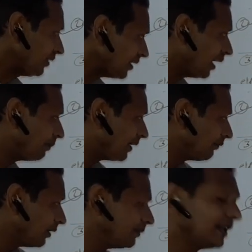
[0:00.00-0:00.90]
Apart
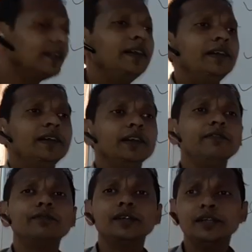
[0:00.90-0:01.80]
from that,
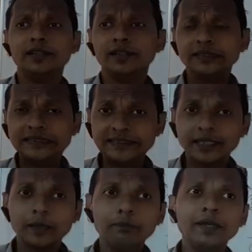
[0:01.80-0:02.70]
if the
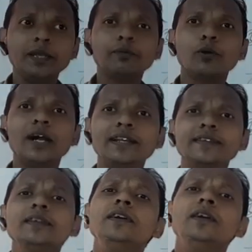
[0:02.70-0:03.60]
company
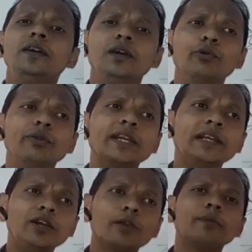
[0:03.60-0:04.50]
provides a
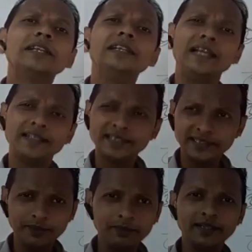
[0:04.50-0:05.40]
weekly or monthly
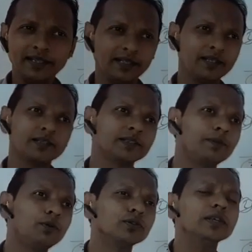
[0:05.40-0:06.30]
entertainment thing,
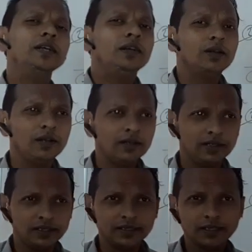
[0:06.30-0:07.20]
suppose
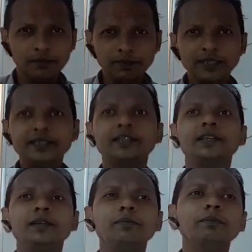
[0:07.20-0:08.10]
the complete
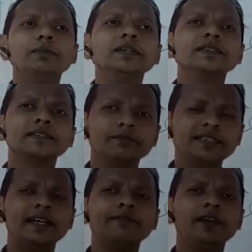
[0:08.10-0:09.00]
team members with
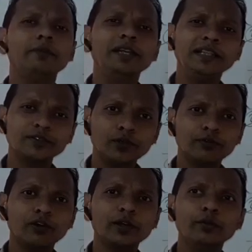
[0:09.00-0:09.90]
their families go
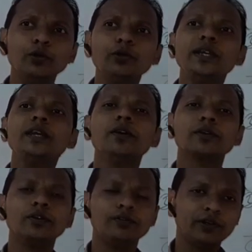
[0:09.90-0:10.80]
for a movie or
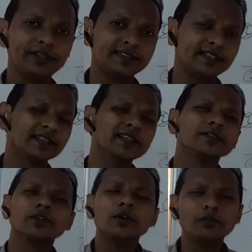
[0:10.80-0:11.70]
go for a circus
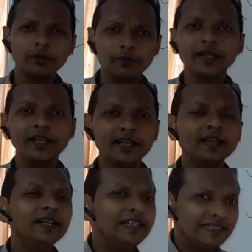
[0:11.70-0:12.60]
or go for a picnic,
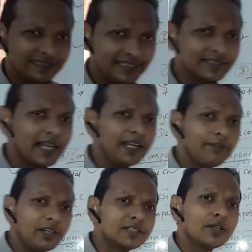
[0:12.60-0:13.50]
this kind of
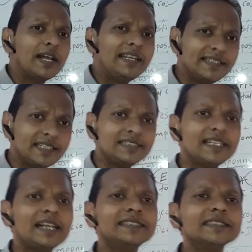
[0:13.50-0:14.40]
also additional
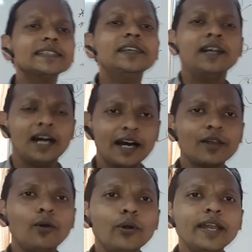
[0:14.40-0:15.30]
charges are
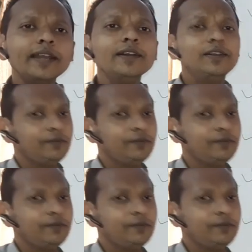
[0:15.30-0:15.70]
overhead